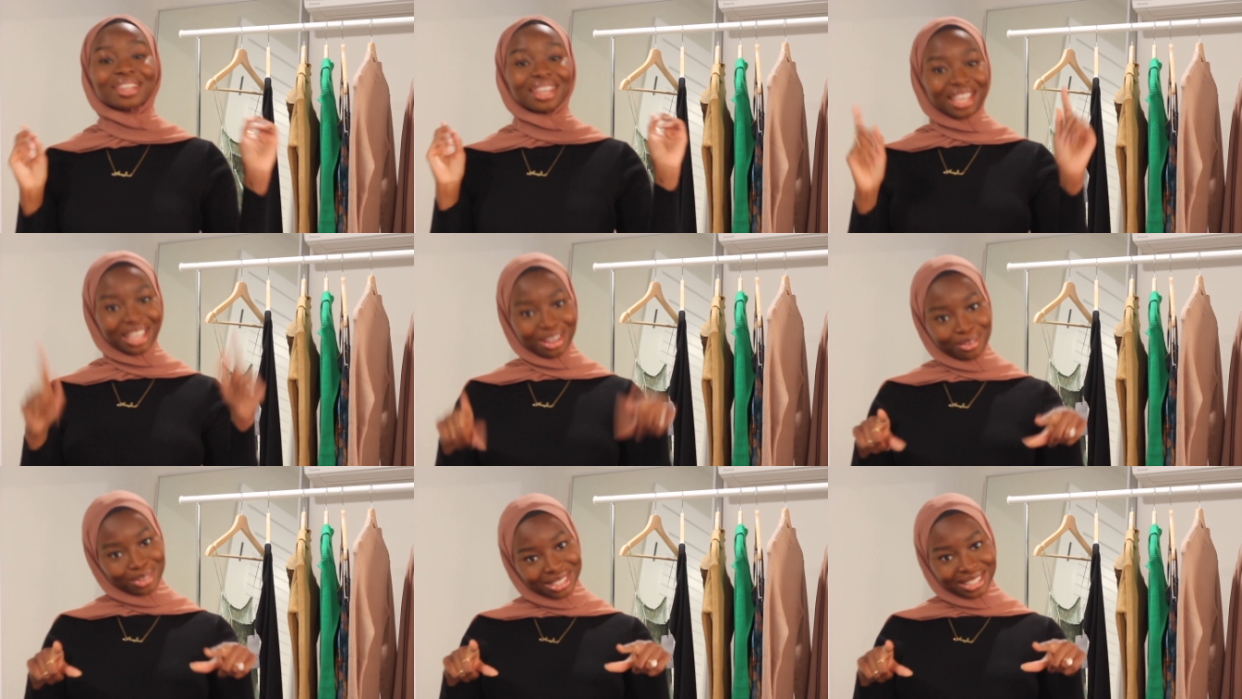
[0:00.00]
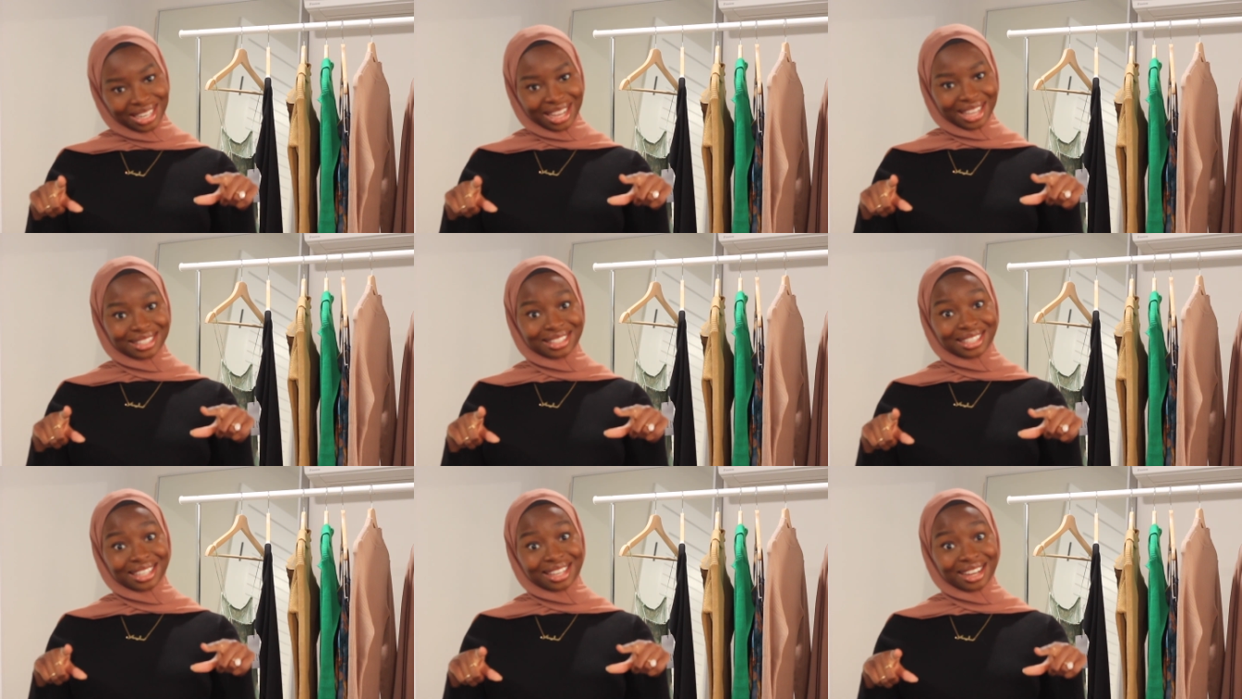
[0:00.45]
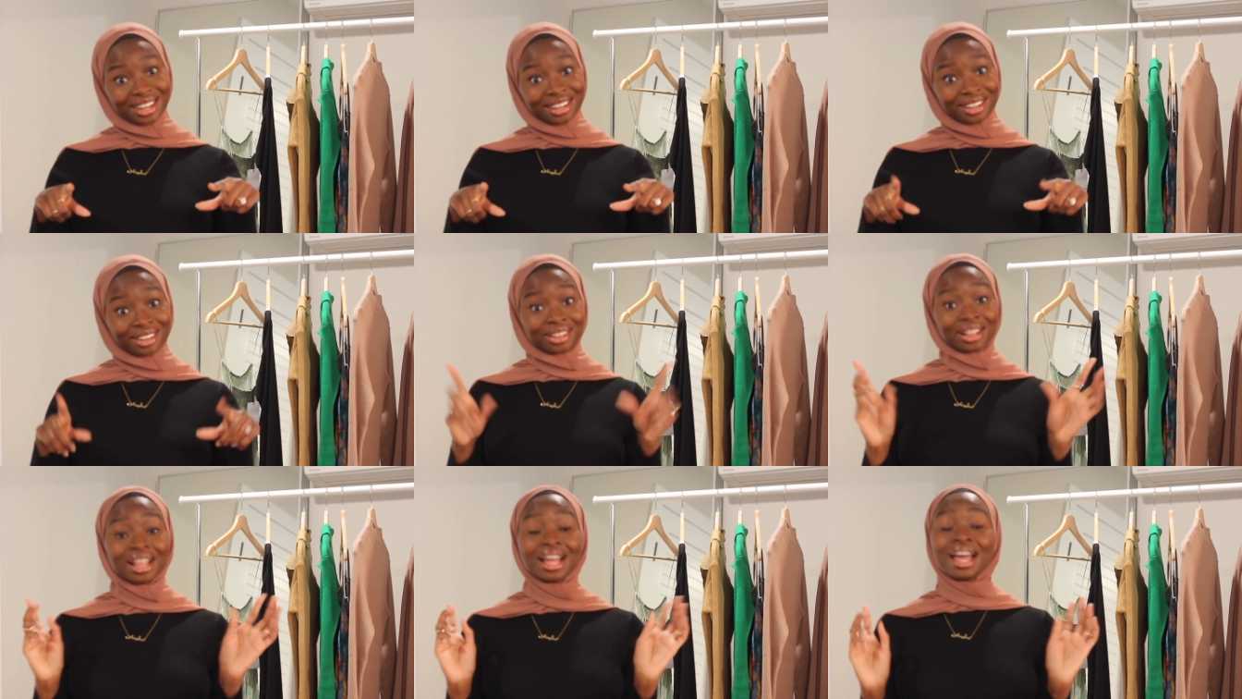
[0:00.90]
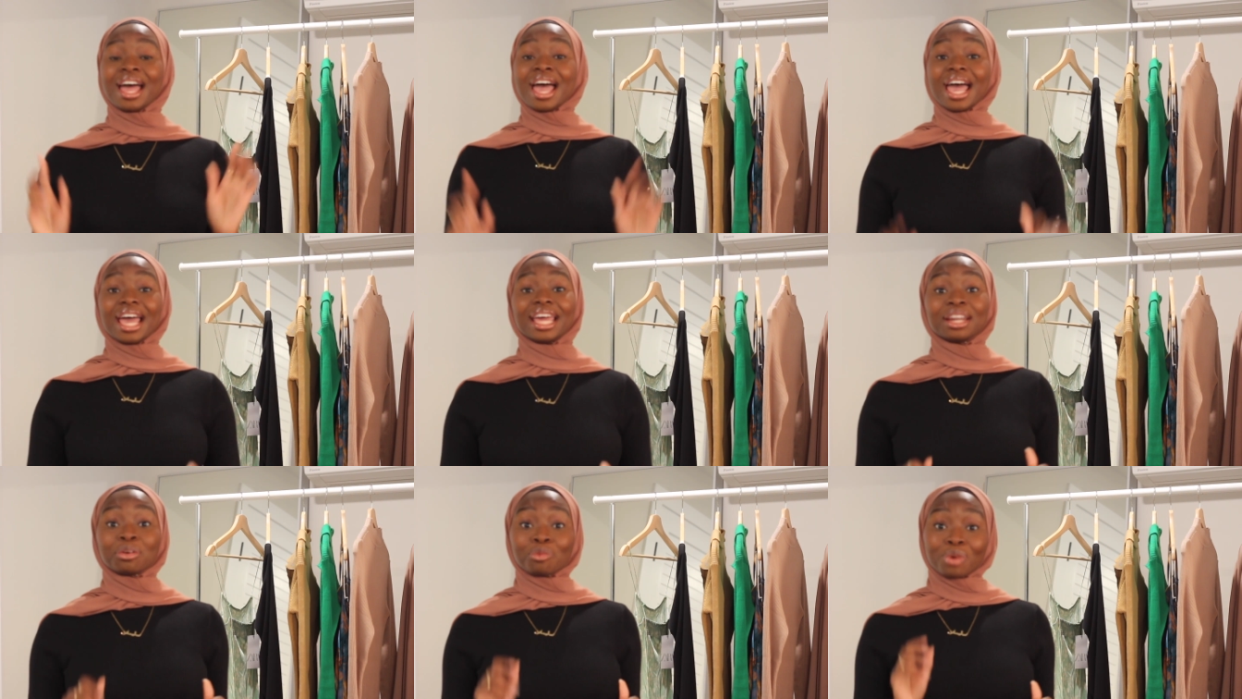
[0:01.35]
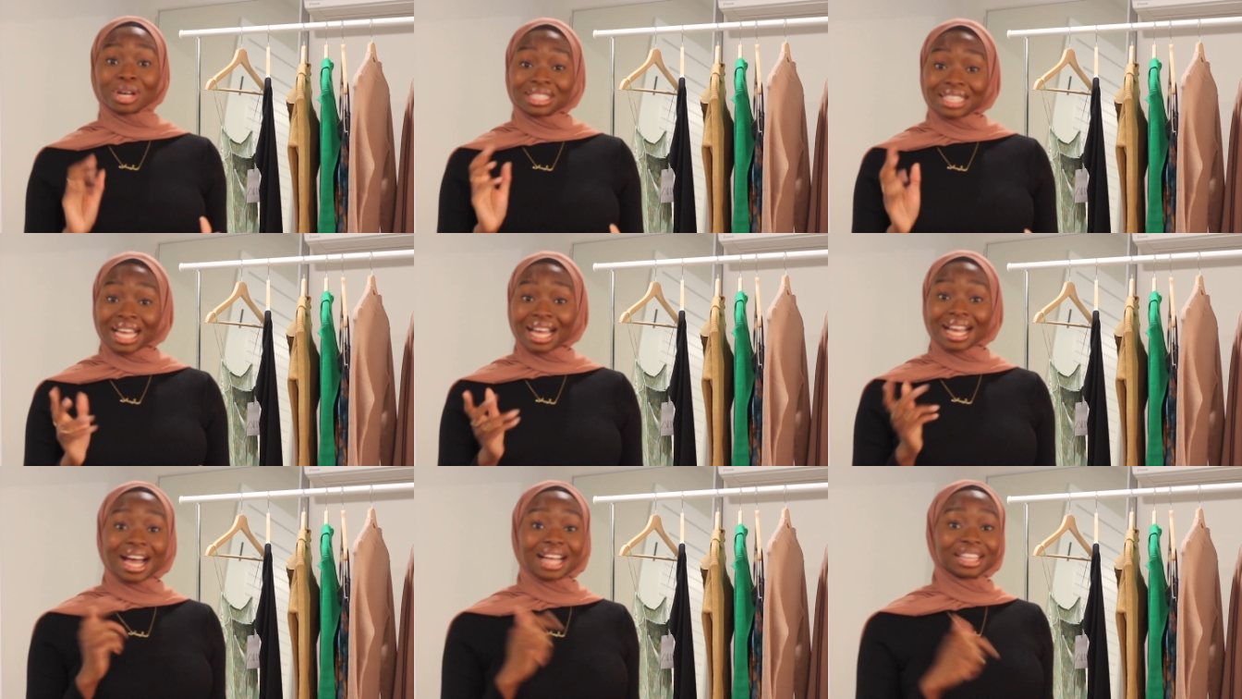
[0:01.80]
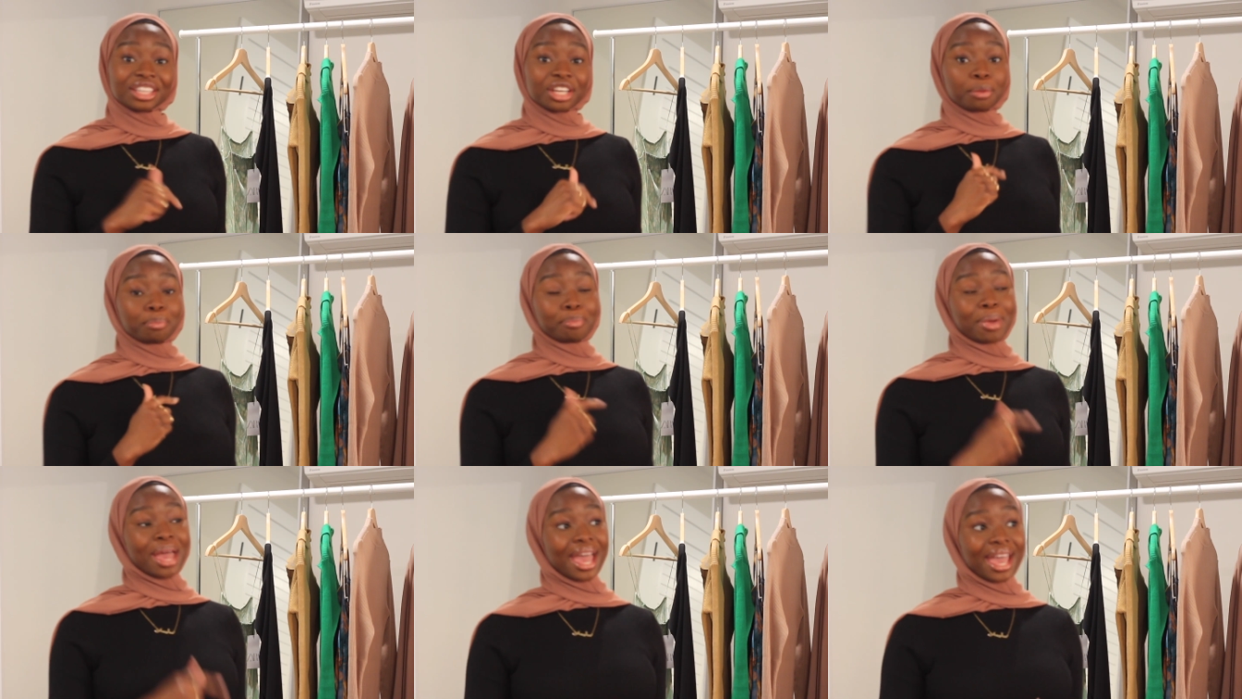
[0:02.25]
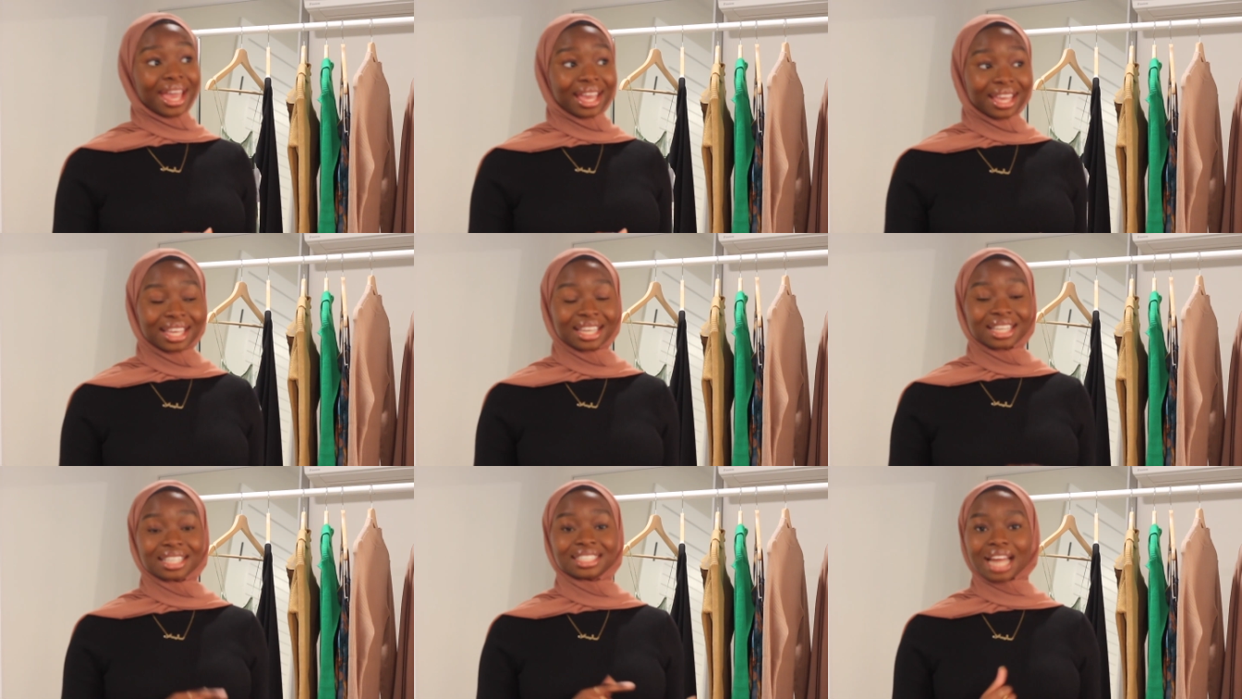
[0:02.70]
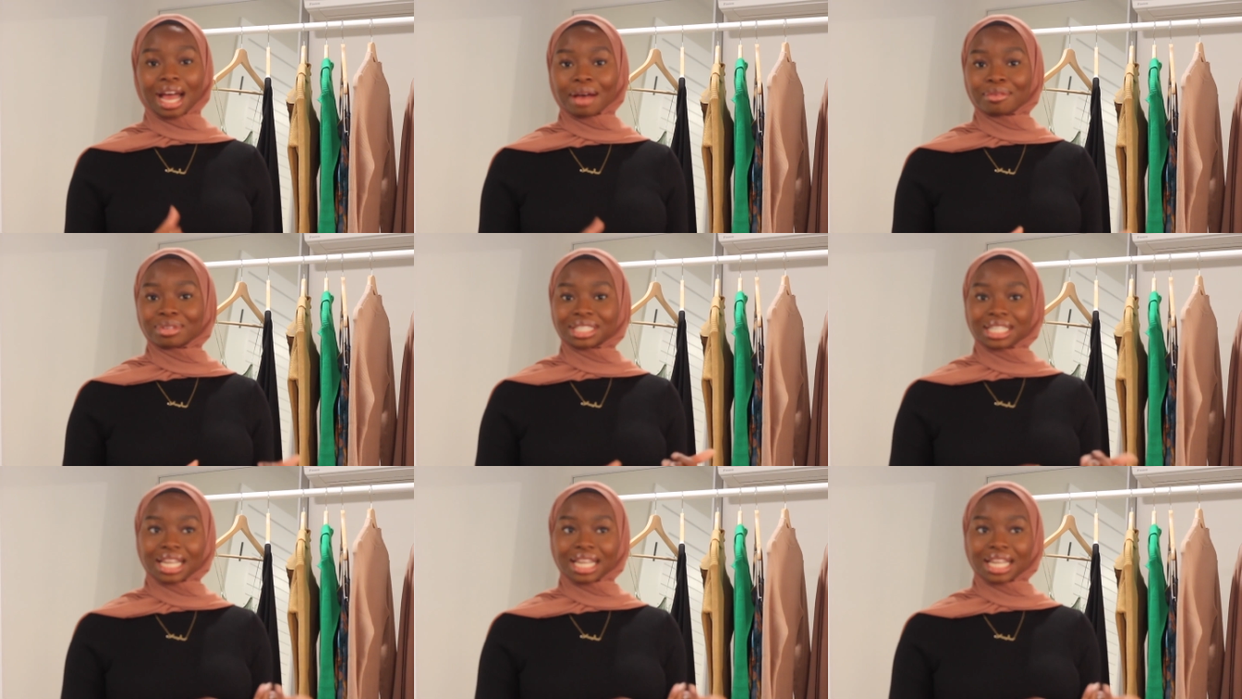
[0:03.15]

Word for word: It was nasty gal. And once I got their package, I was